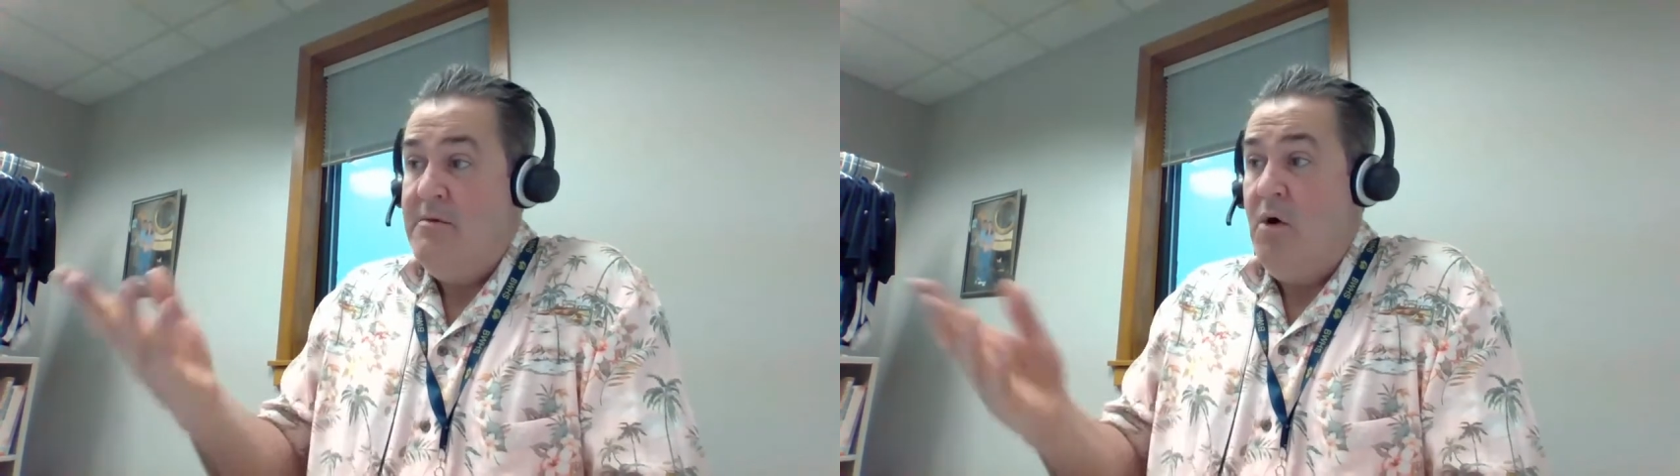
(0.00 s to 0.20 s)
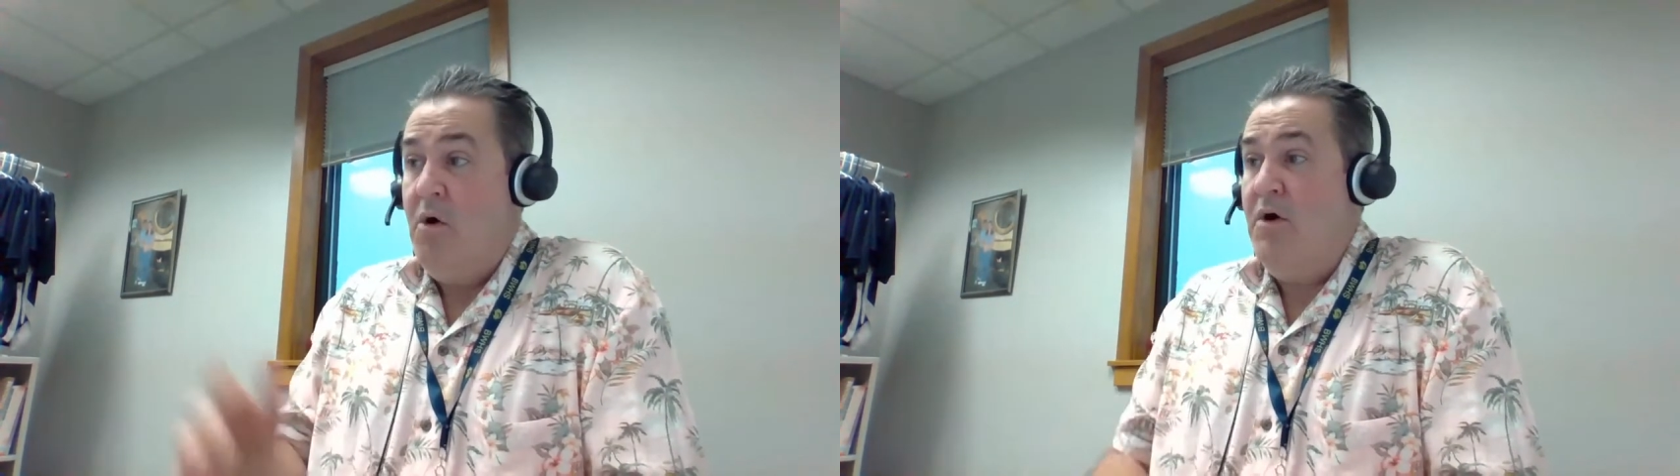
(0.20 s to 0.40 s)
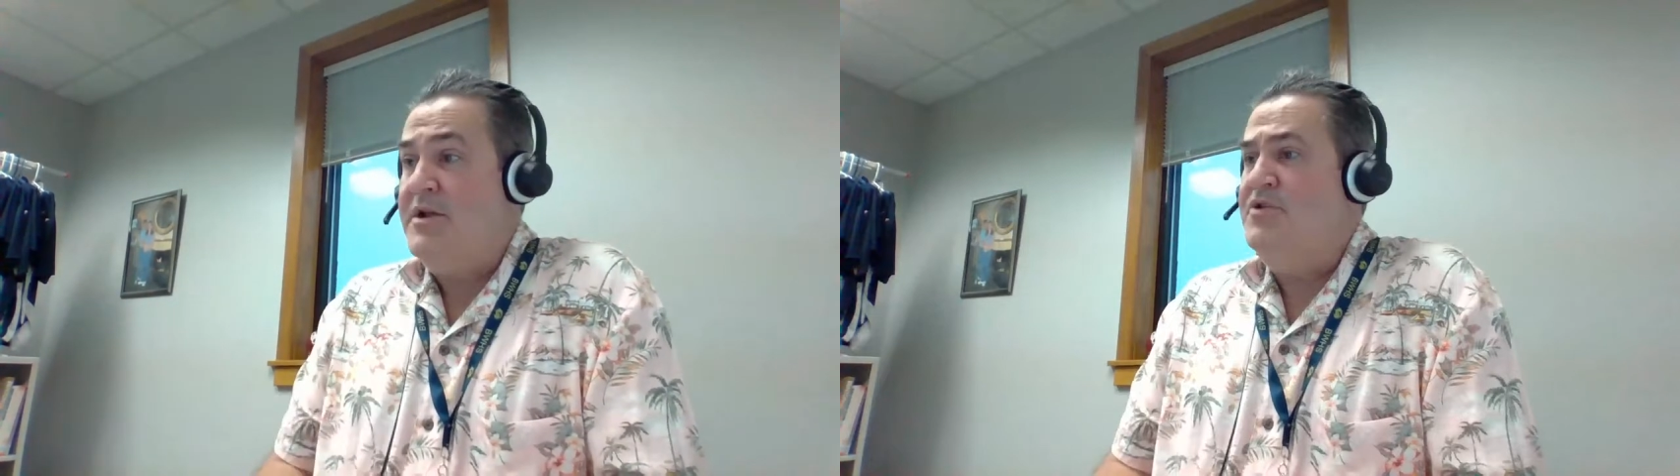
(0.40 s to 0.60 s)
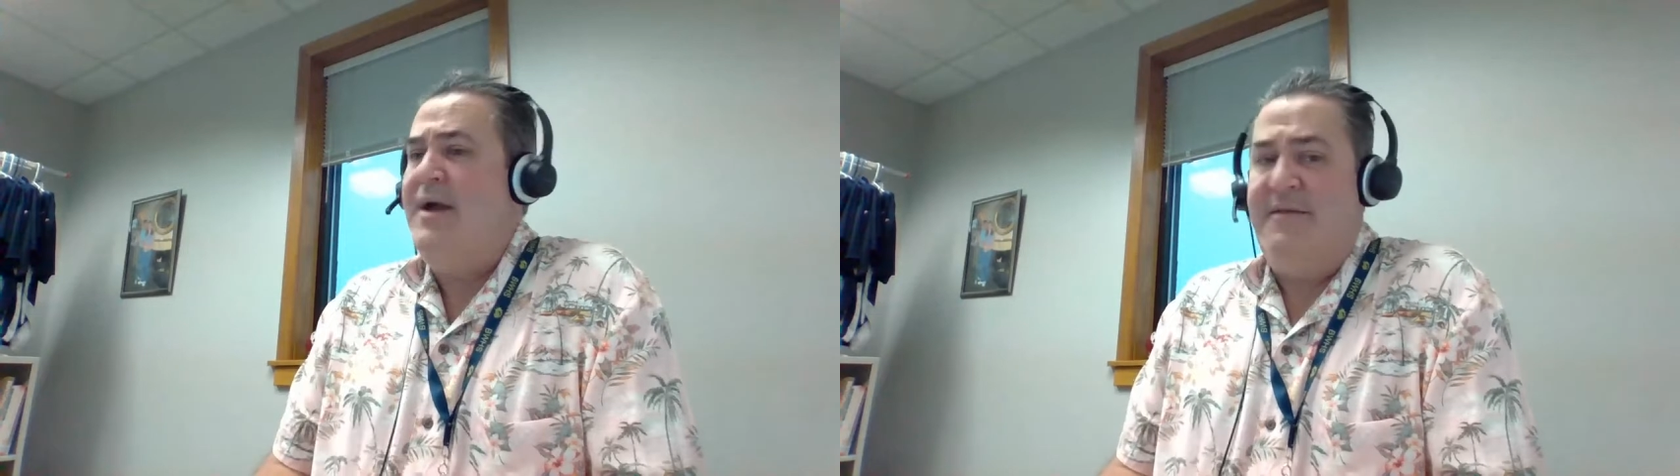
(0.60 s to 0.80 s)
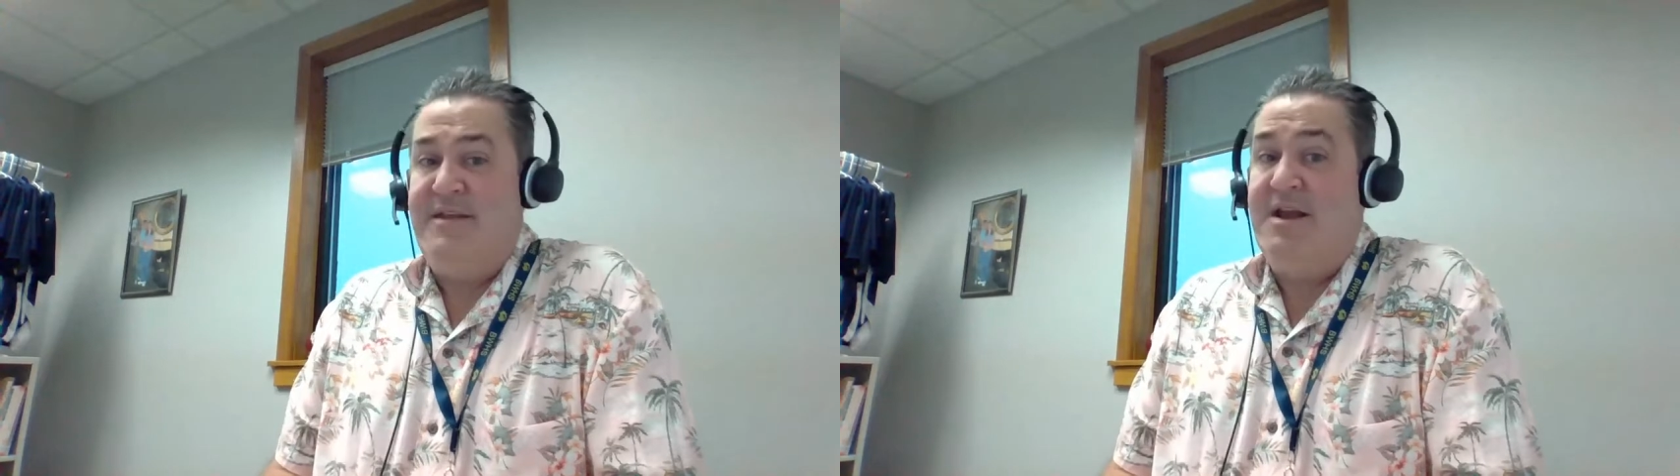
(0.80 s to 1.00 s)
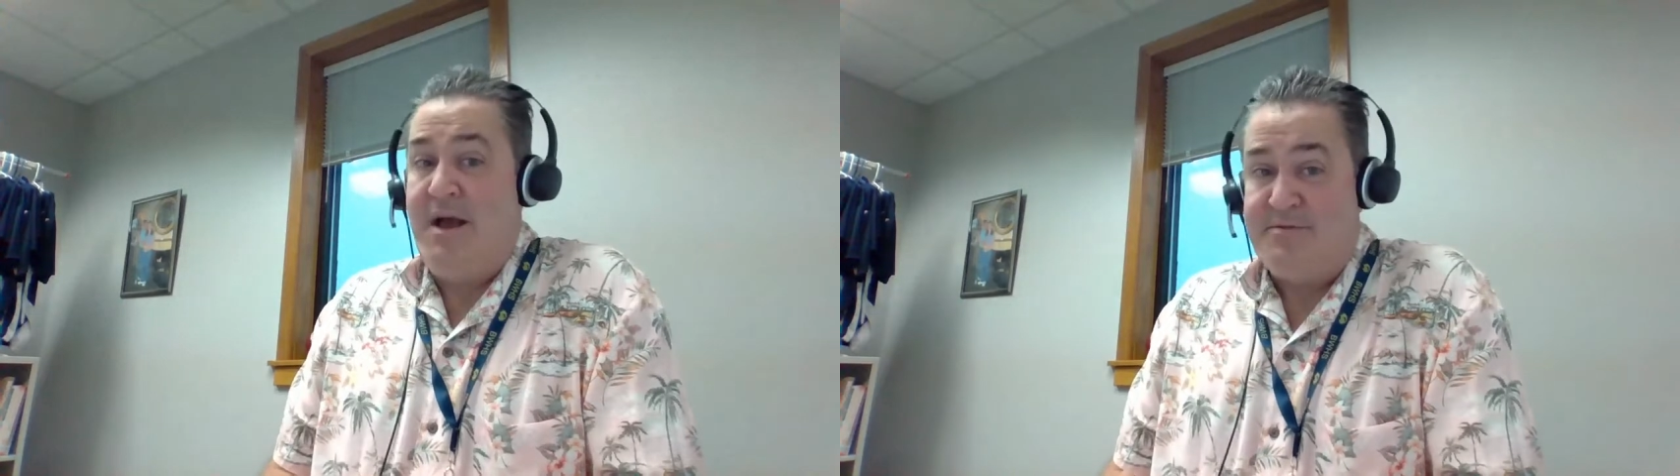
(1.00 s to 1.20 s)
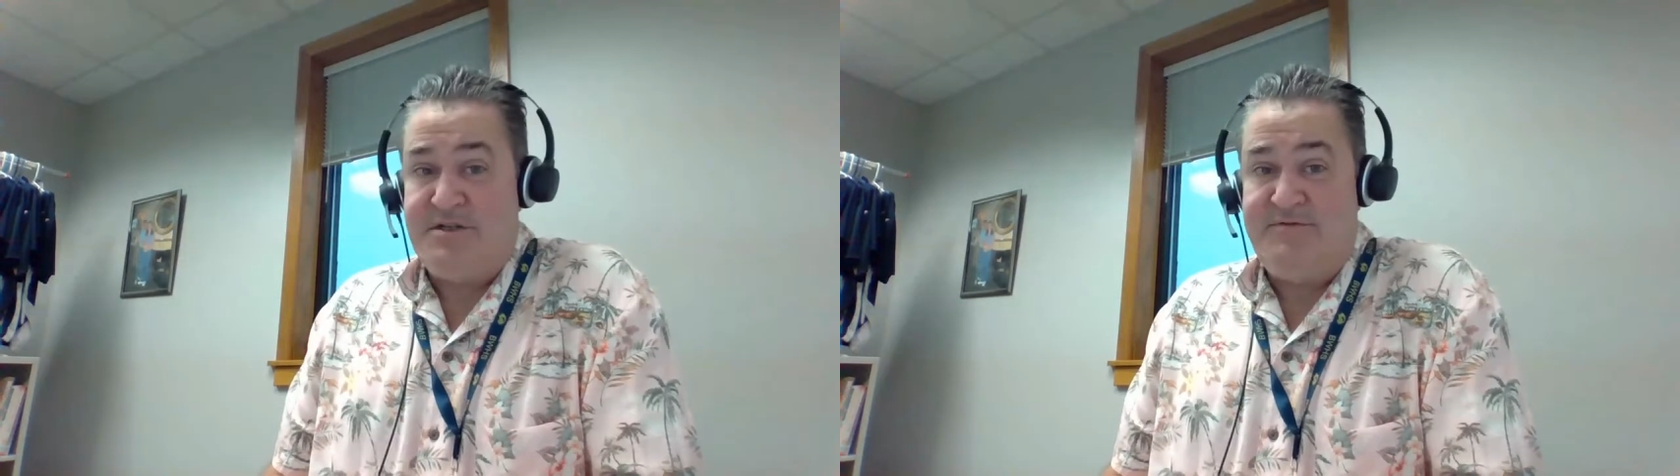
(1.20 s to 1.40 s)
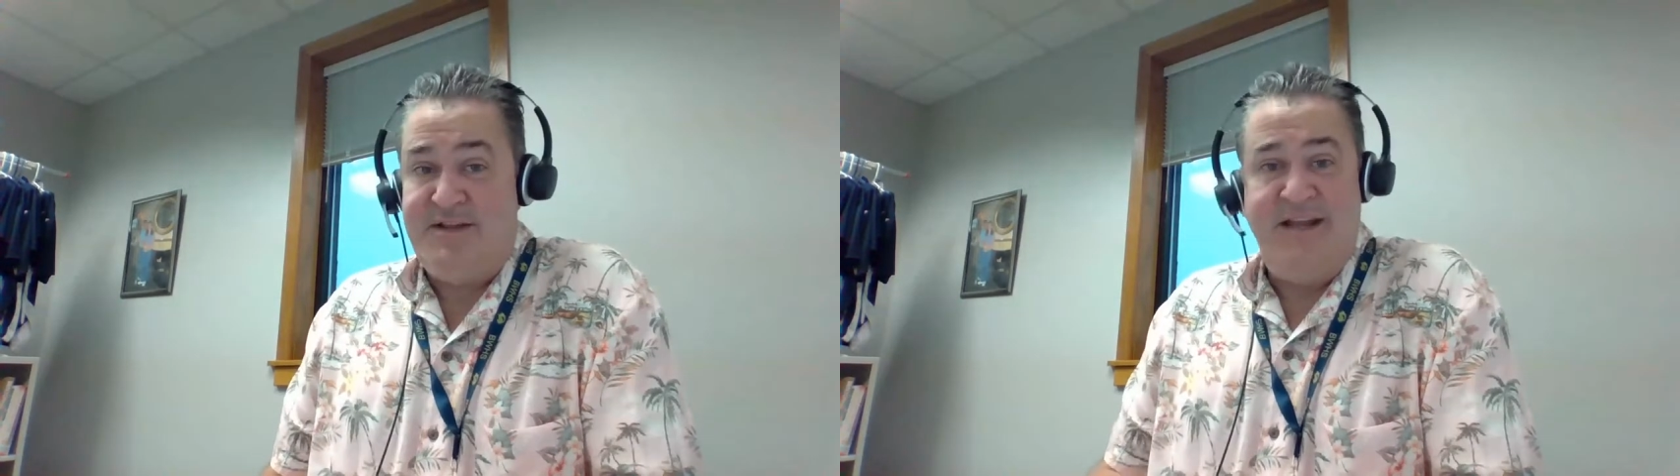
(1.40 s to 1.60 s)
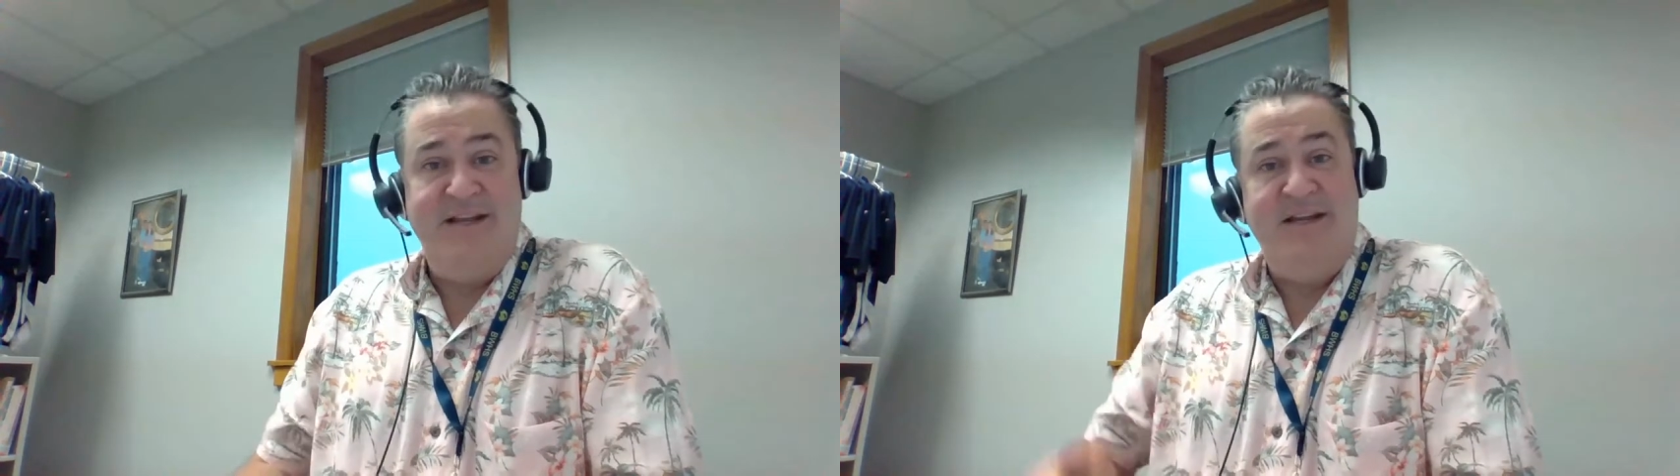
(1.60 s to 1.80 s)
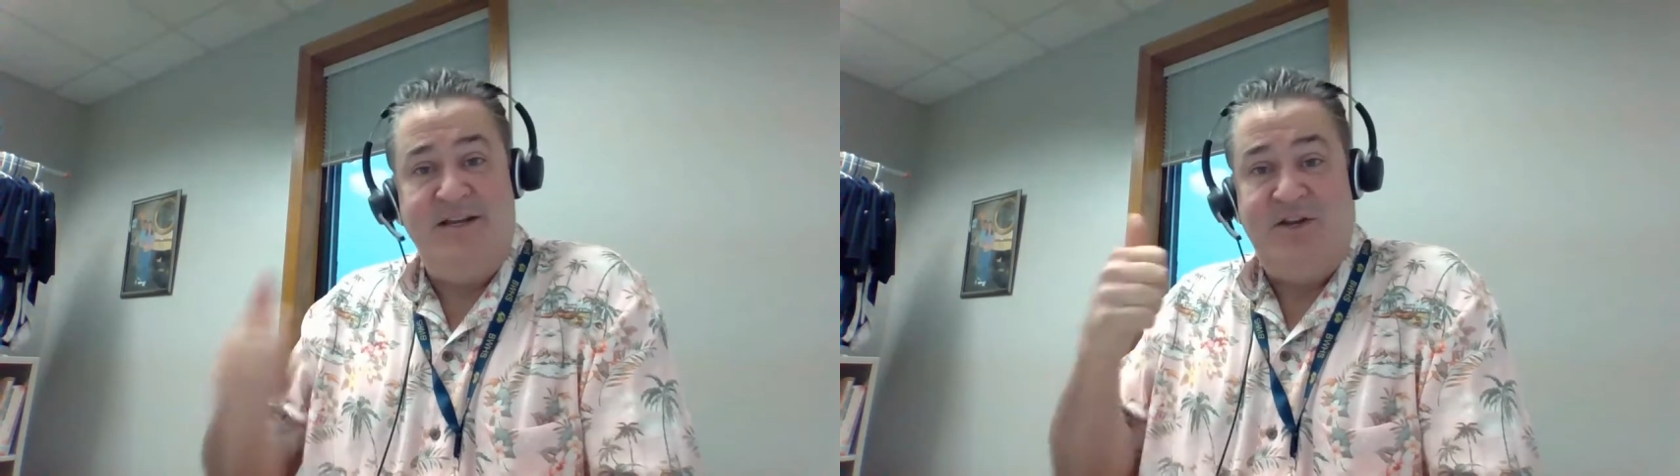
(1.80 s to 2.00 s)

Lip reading: Or you have that option of taking it